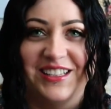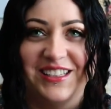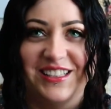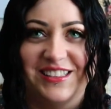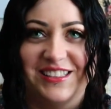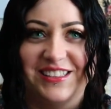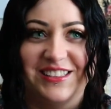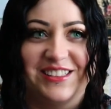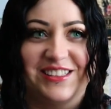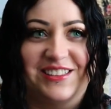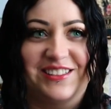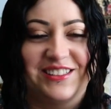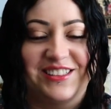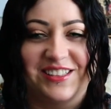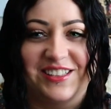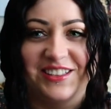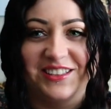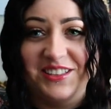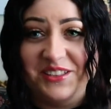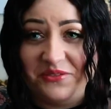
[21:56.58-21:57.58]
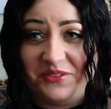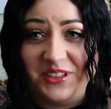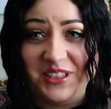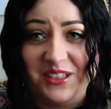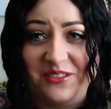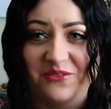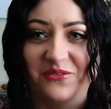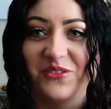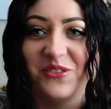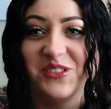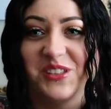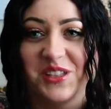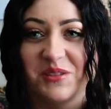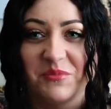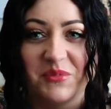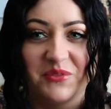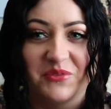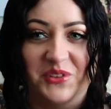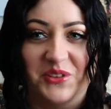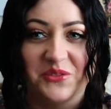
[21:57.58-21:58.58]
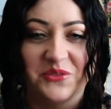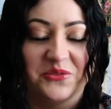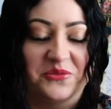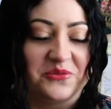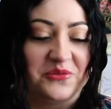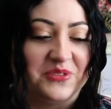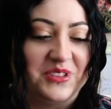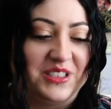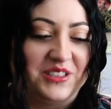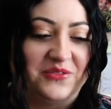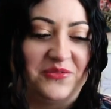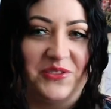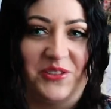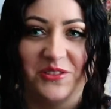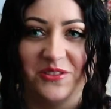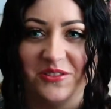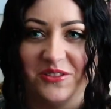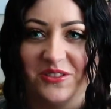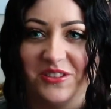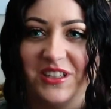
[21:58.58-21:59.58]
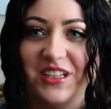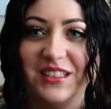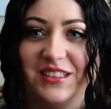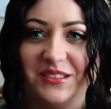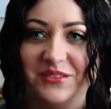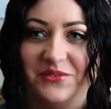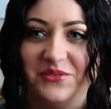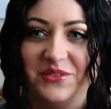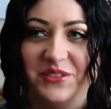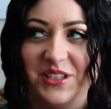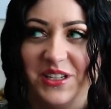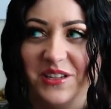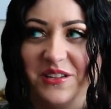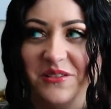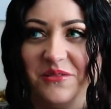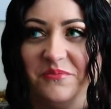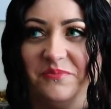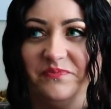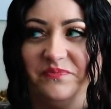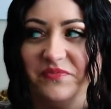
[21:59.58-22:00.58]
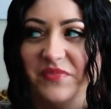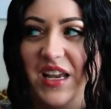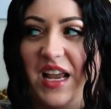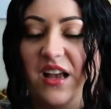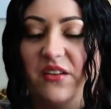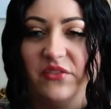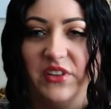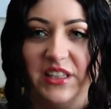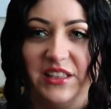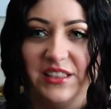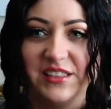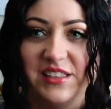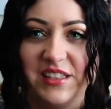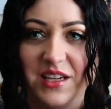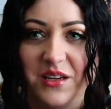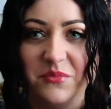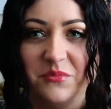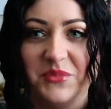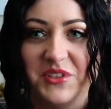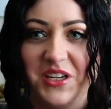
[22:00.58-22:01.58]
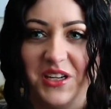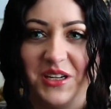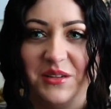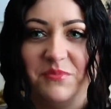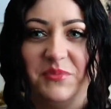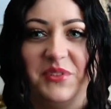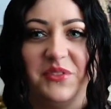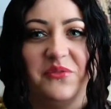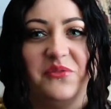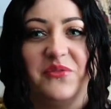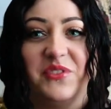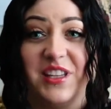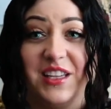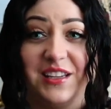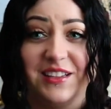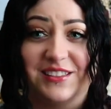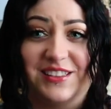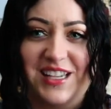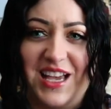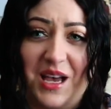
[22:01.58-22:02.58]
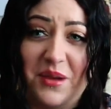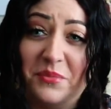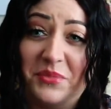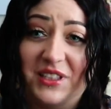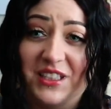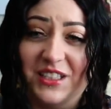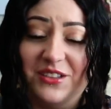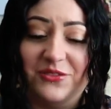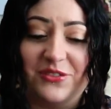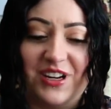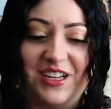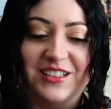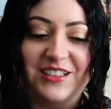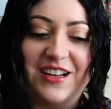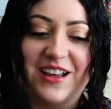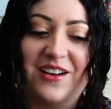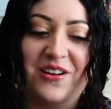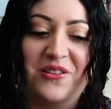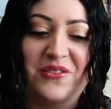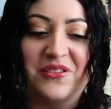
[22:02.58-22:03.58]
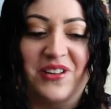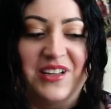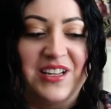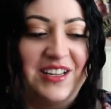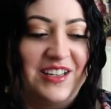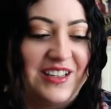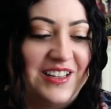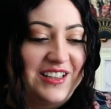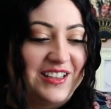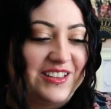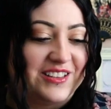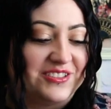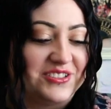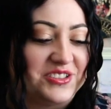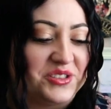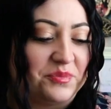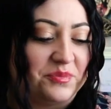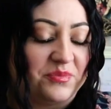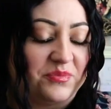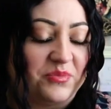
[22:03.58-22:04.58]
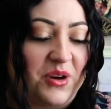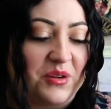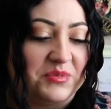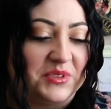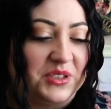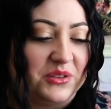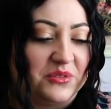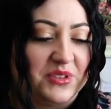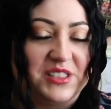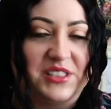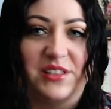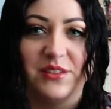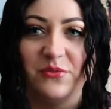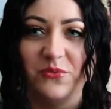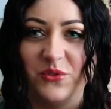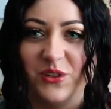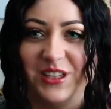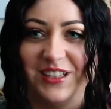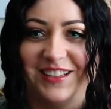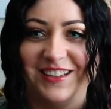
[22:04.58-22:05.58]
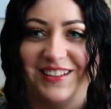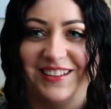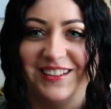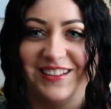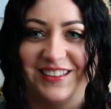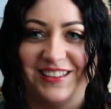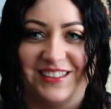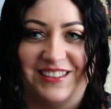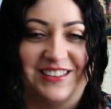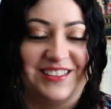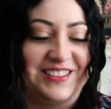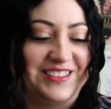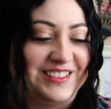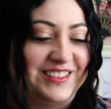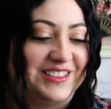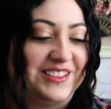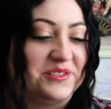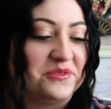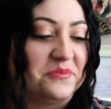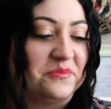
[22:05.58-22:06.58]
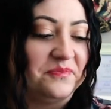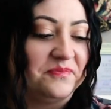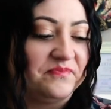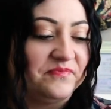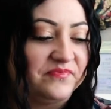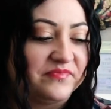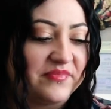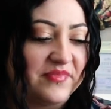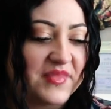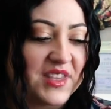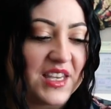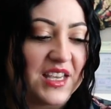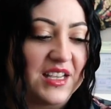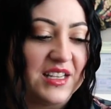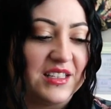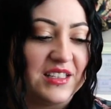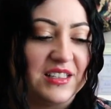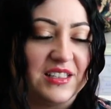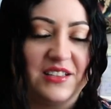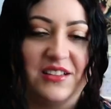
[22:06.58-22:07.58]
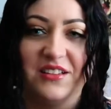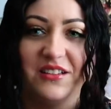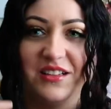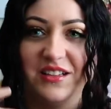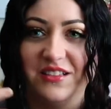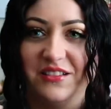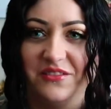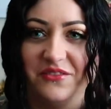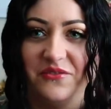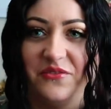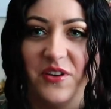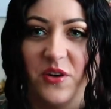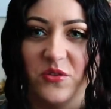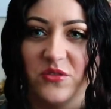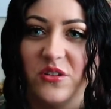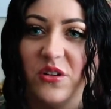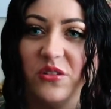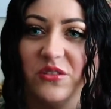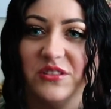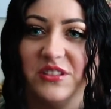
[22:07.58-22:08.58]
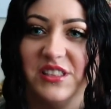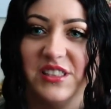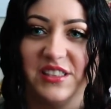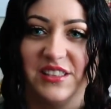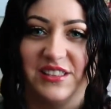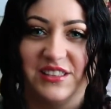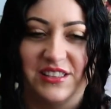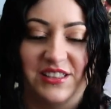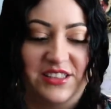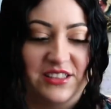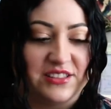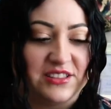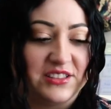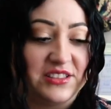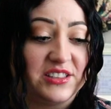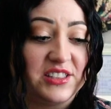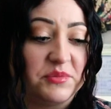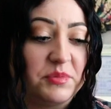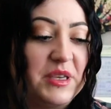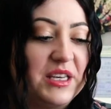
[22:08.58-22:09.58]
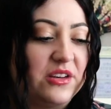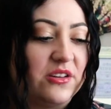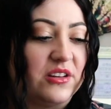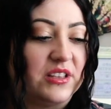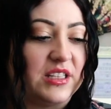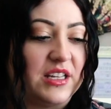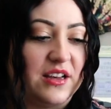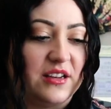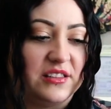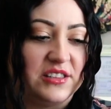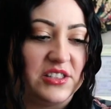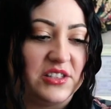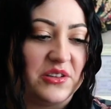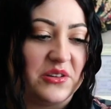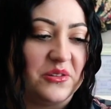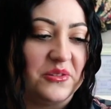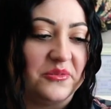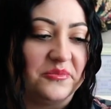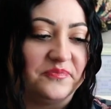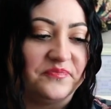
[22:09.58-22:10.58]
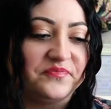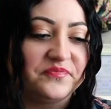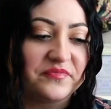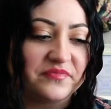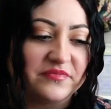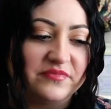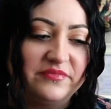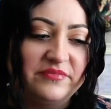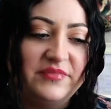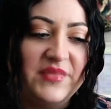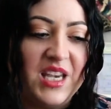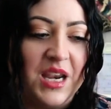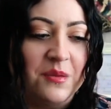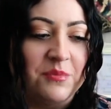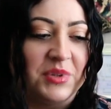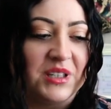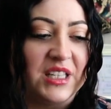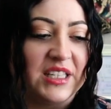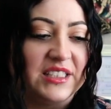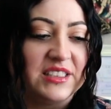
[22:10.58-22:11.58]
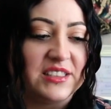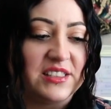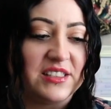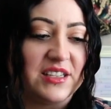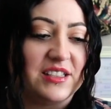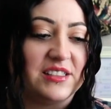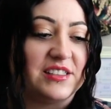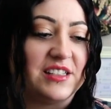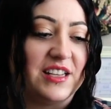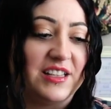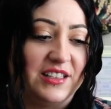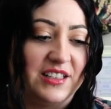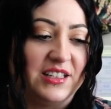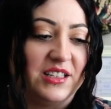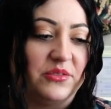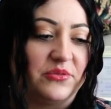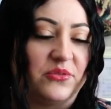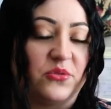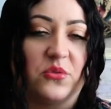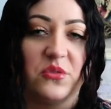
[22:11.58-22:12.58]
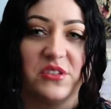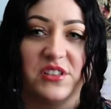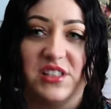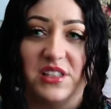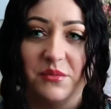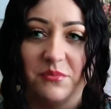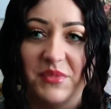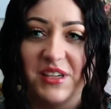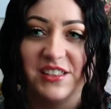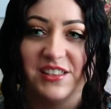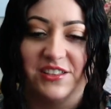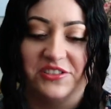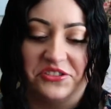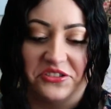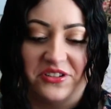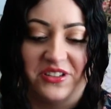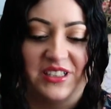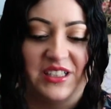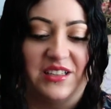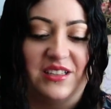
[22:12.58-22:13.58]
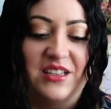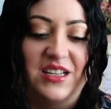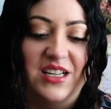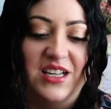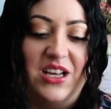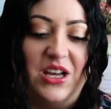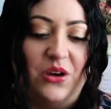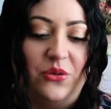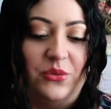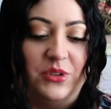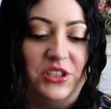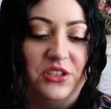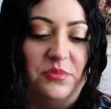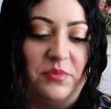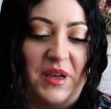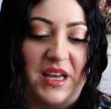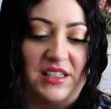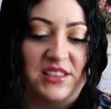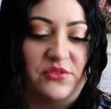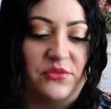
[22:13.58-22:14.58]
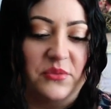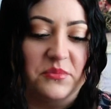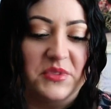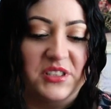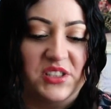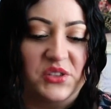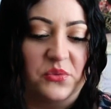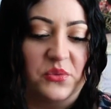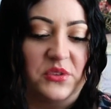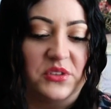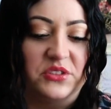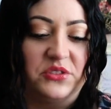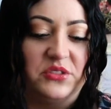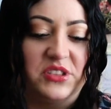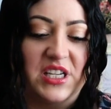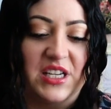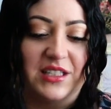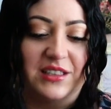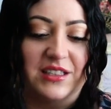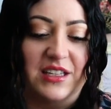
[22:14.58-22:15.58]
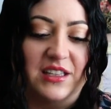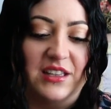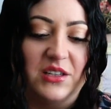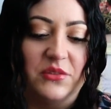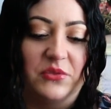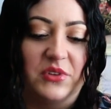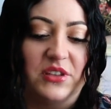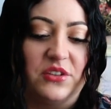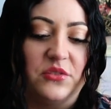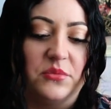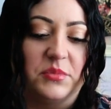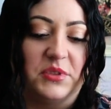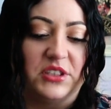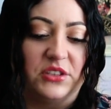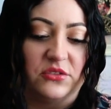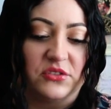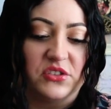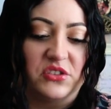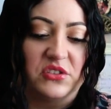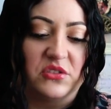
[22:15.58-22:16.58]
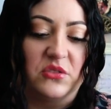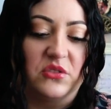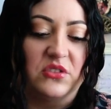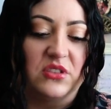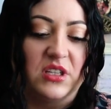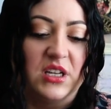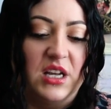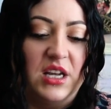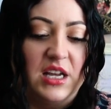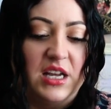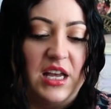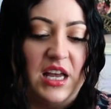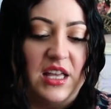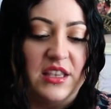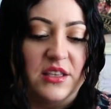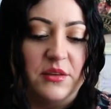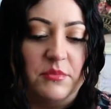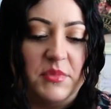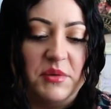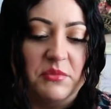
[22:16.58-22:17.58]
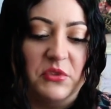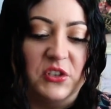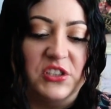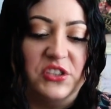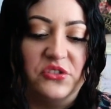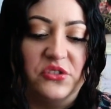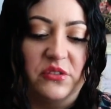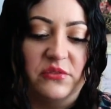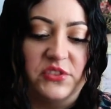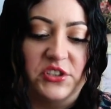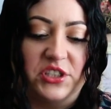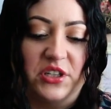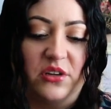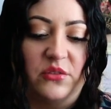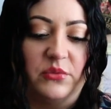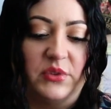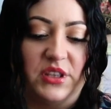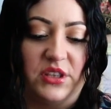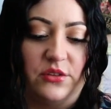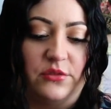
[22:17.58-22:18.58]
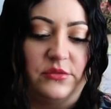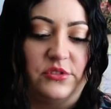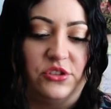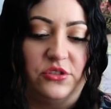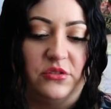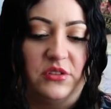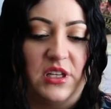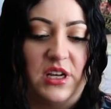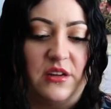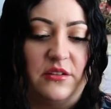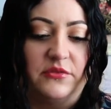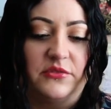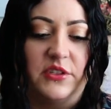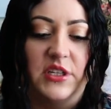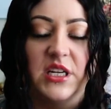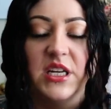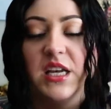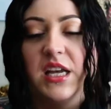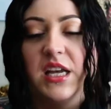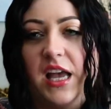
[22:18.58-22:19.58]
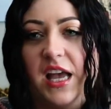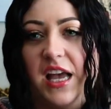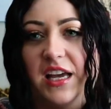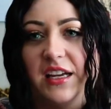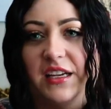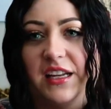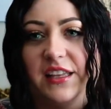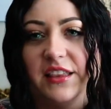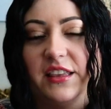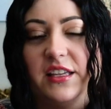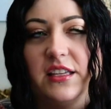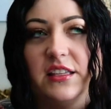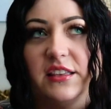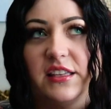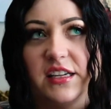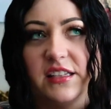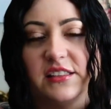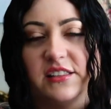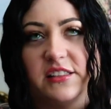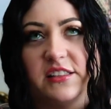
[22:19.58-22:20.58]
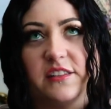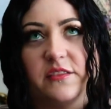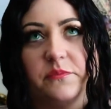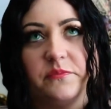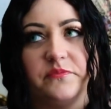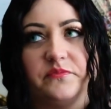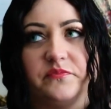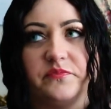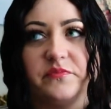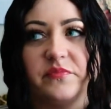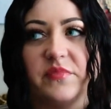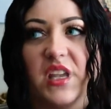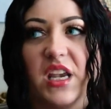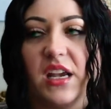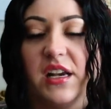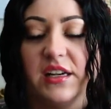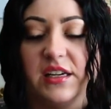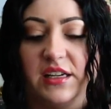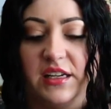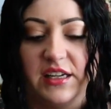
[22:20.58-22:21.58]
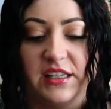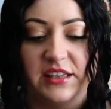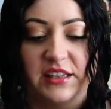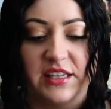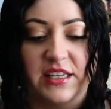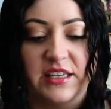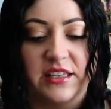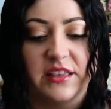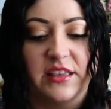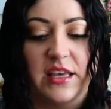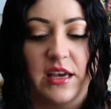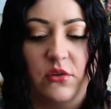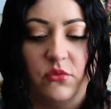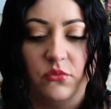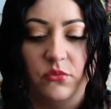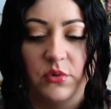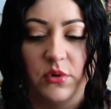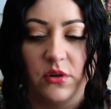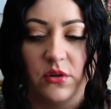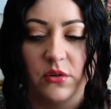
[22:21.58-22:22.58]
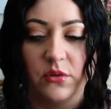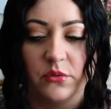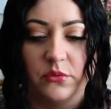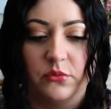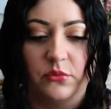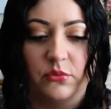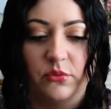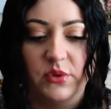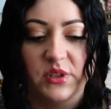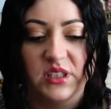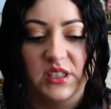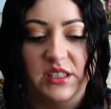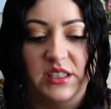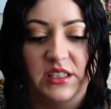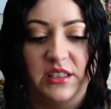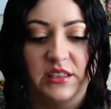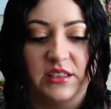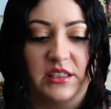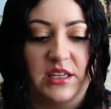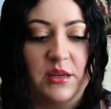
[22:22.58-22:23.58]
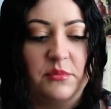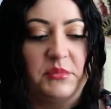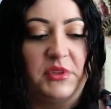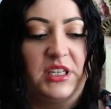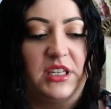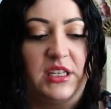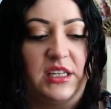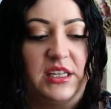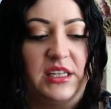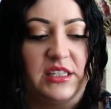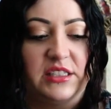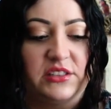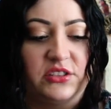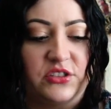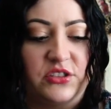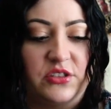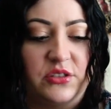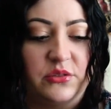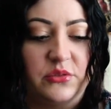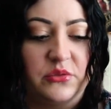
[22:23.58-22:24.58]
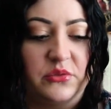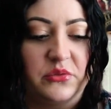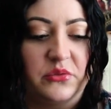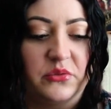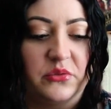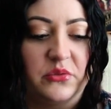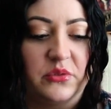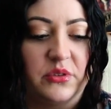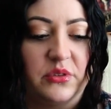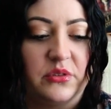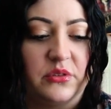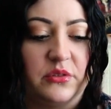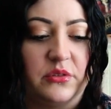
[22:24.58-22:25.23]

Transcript: is significant for some of you if you're kind of having the same type of things happening right now. There's probably a reason why I felt called to speak on that. So, but like it says, and then of course the message on it, when you pass from this world, you take nothing with you but your soul and the memories you have shared with those you love. And I think that's a thing that we're really coming into,